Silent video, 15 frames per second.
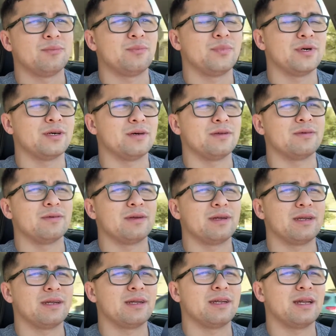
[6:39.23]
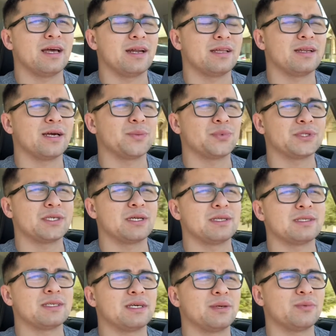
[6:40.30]
but 99% of the
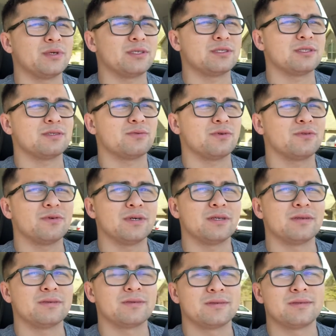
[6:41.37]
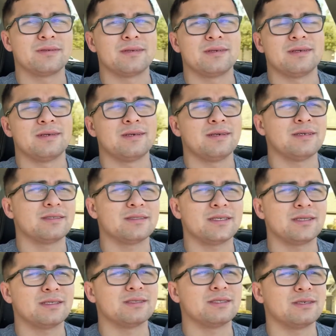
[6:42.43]
time it's just for fun. It's
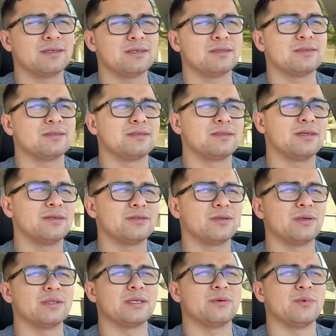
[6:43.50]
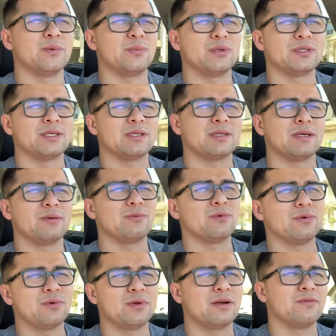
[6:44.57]
nothing serious. There's always that 1% that
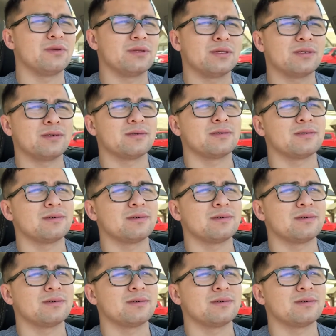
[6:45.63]
ruin everything.